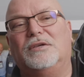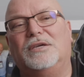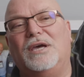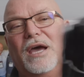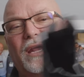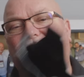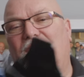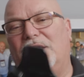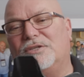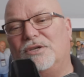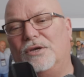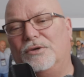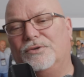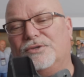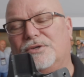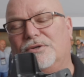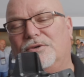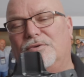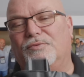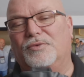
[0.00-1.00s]
Kydex
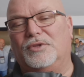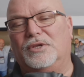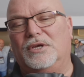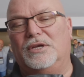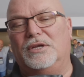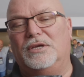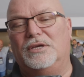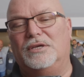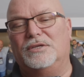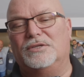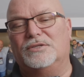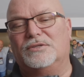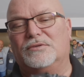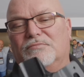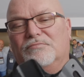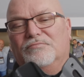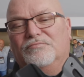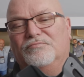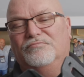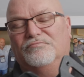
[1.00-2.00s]
holster that is
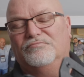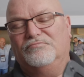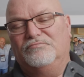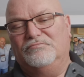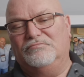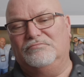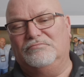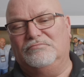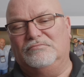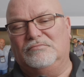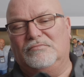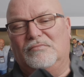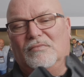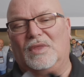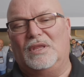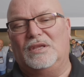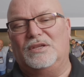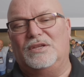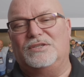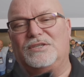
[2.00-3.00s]

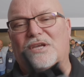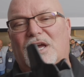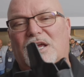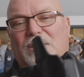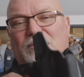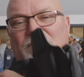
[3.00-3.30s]
designed